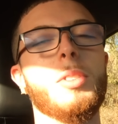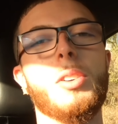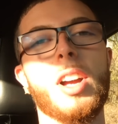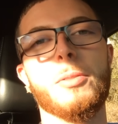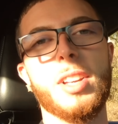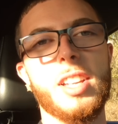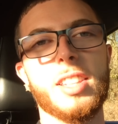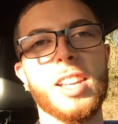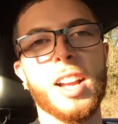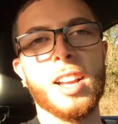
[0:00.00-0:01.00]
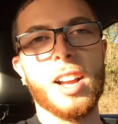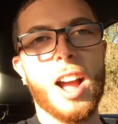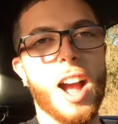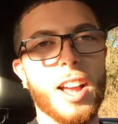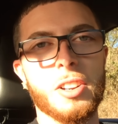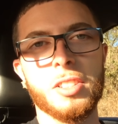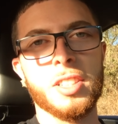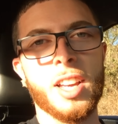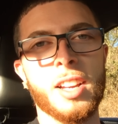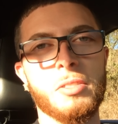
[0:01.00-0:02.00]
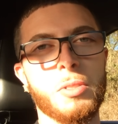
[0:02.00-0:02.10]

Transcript: We don't have anything higher than that.